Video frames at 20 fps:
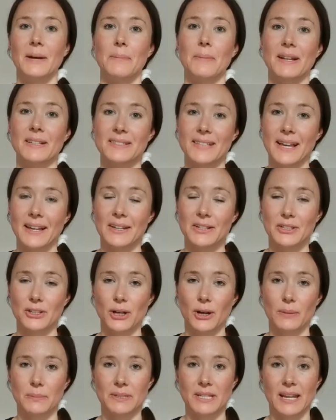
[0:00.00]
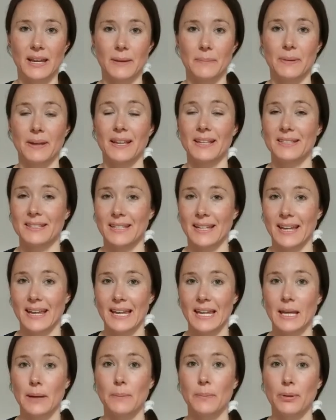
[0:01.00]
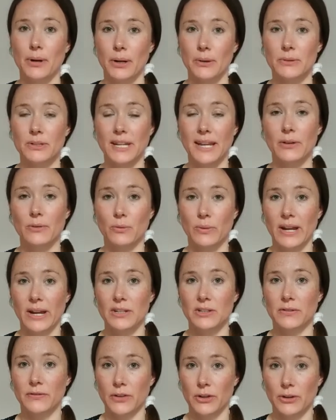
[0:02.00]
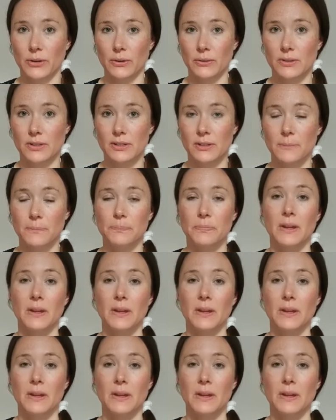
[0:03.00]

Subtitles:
My second top tip is to eat protein-rich foods.